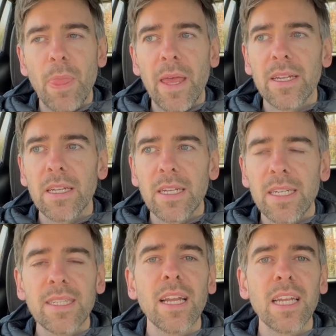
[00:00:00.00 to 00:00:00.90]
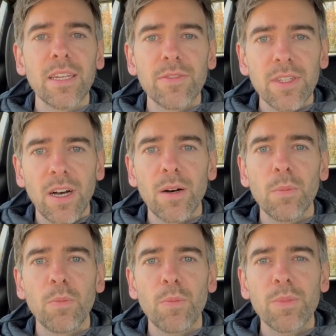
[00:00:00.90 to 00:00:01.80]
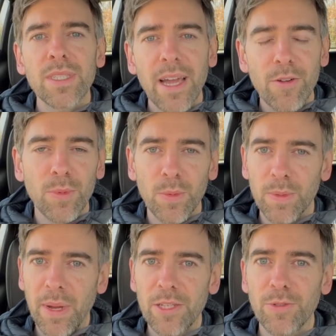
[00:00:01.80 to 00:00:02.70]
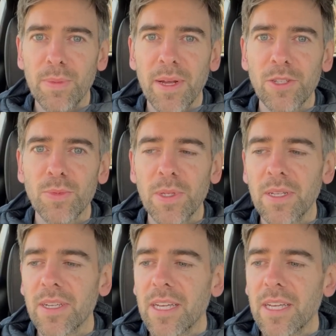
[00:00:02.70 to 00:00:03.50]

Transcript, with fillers: that Nissan Leafs are terrible with battery management.